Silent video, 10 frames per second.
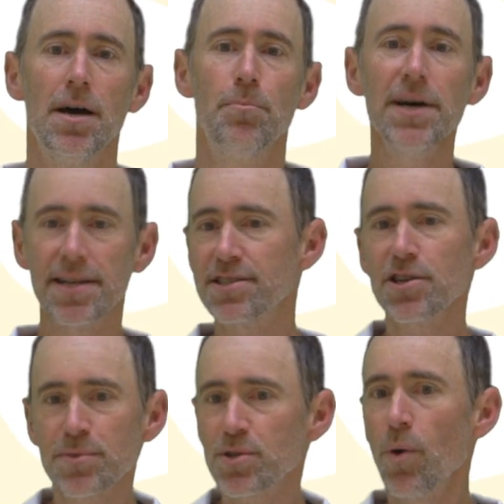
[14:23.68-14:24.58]
But in
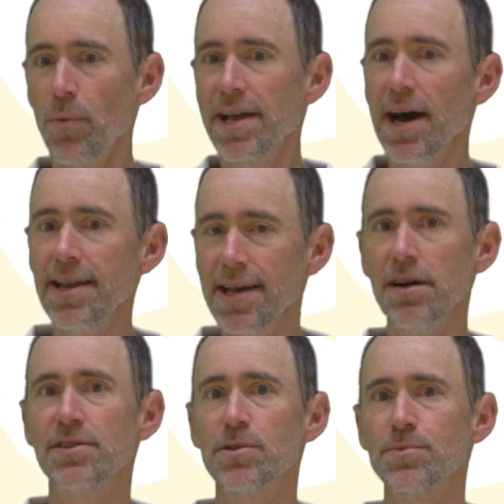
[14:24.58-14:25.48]
terms of what we got
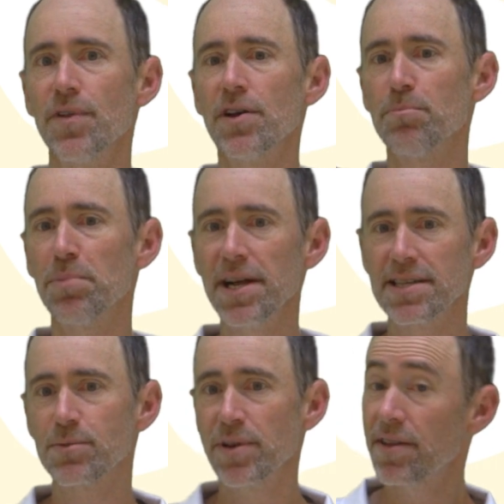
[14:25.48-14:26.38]
now, in terms of all the
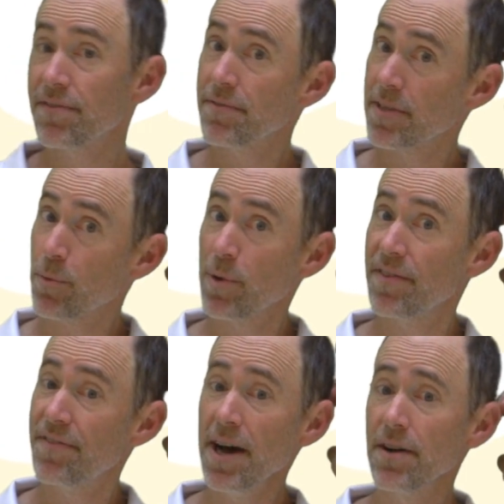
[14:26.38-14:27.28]
planets that we
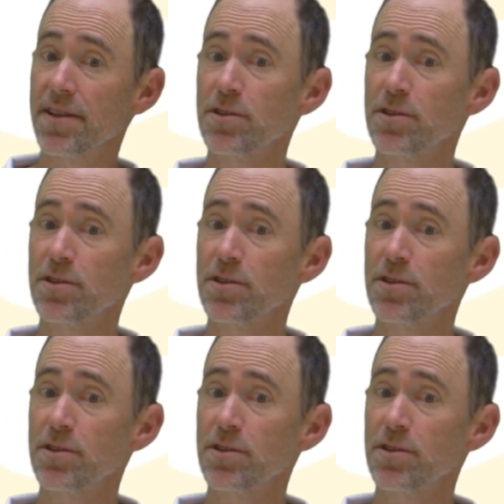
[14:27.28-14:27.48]
have found,